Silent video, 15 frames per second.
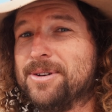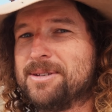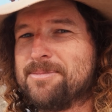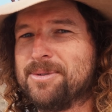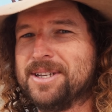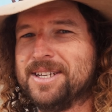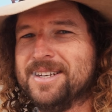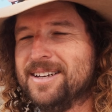it's
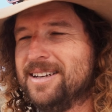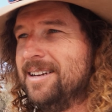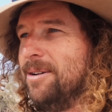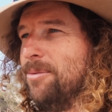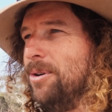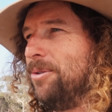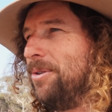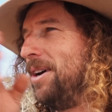pretty
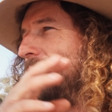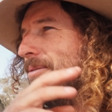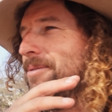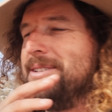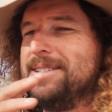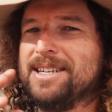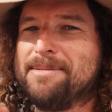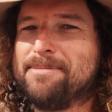well known
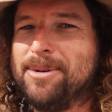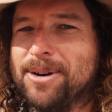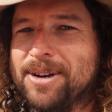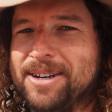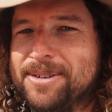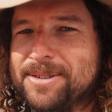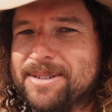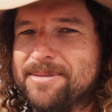for deep bog
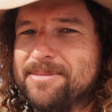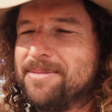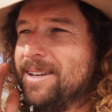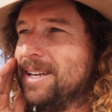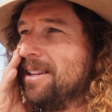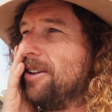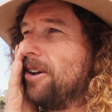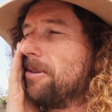holes
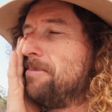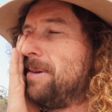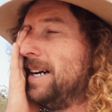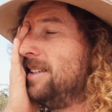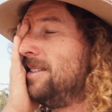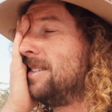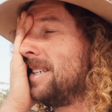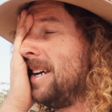and a lot of
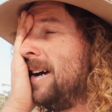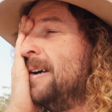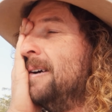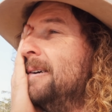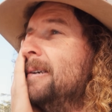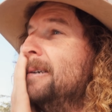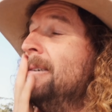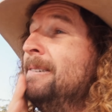mud, so
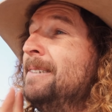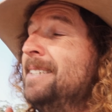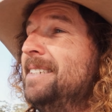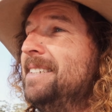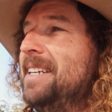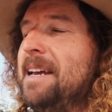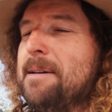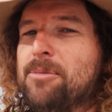
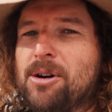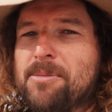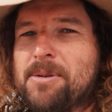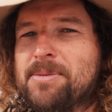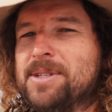yeah, it might be